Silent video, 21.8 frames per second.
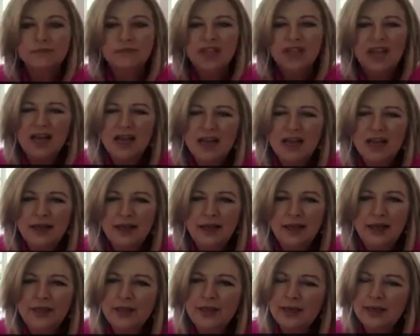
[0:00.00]
uh, I
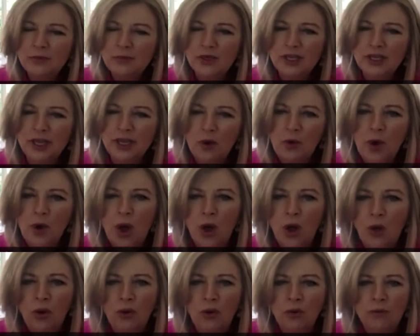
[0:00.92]
think I'm going to go
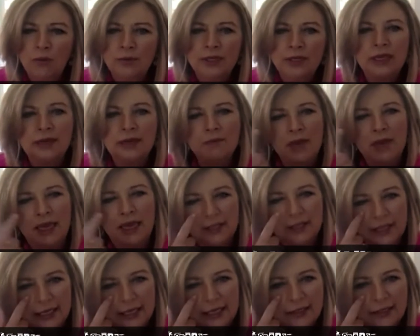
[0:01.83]
home and get my
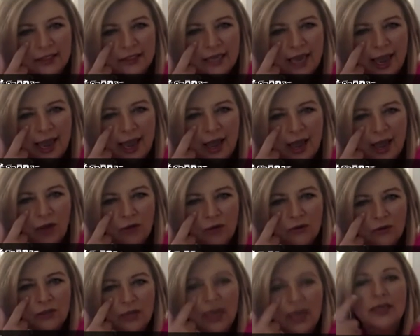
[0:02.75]
lens out
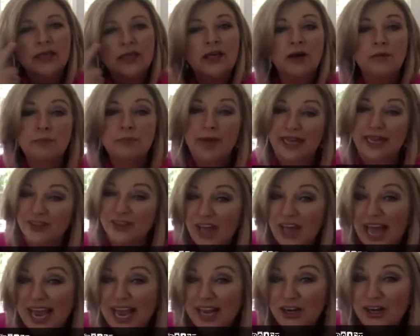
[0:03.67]
and I can go back
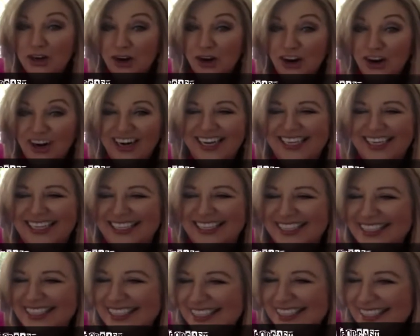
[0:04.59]
later
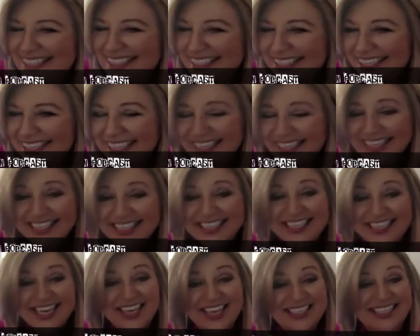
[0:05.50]

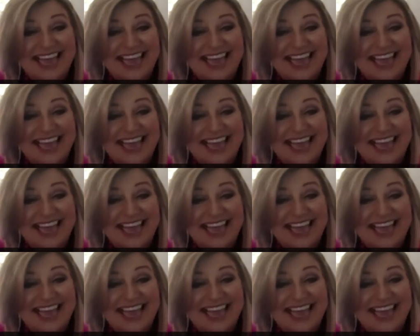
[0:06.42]
because